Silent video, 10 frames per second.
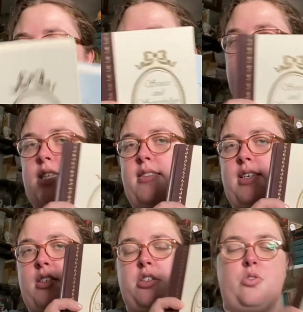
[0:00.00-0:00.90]
just
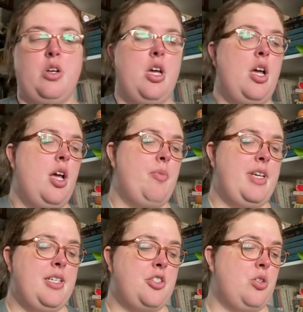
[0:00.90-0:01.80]
these 2.
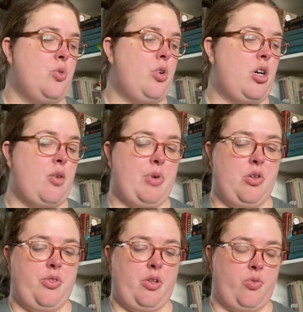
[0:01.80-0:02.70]
These 2 are
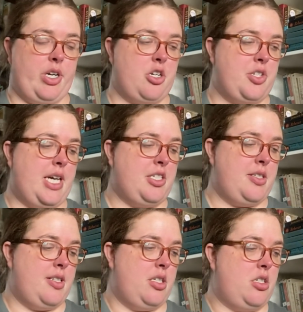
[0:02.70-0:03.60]
both Reader's
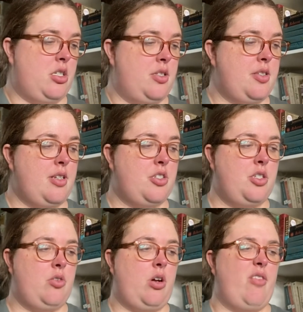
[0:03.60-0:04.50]
Digest editions. They're
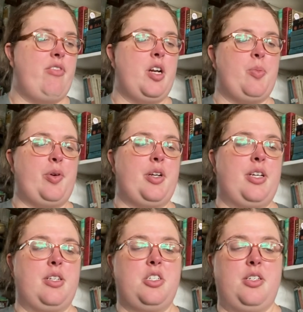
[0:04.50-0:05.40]
still very pretty
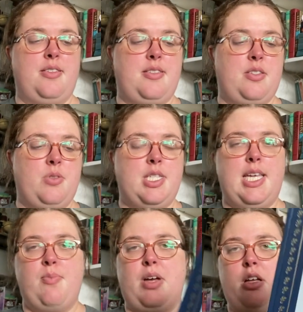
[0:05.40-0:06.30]
editions. This one's
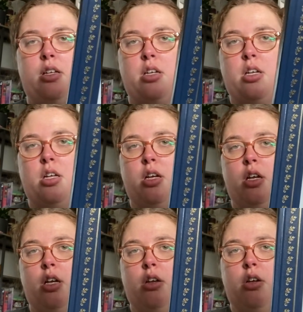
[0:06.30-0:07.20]
Emma,
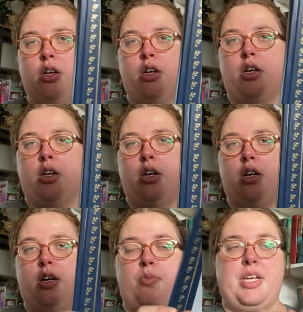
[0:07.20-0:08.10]

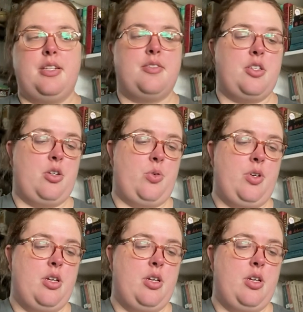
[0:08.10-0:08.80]
and so